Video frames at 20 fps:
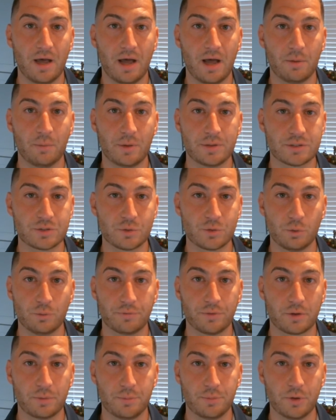I went to school
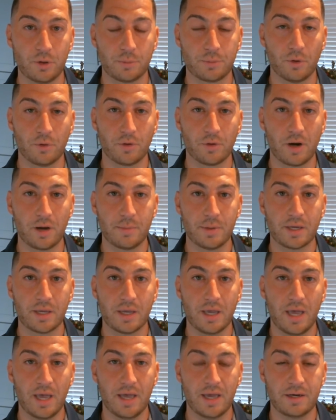for computer
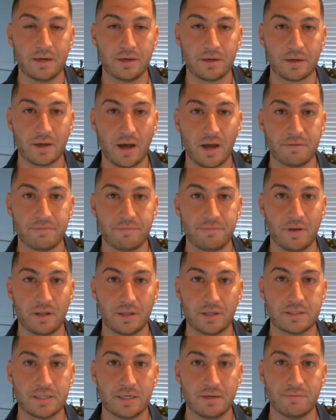programming and kind of fell
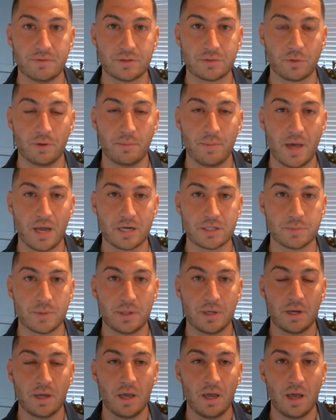into inventory management.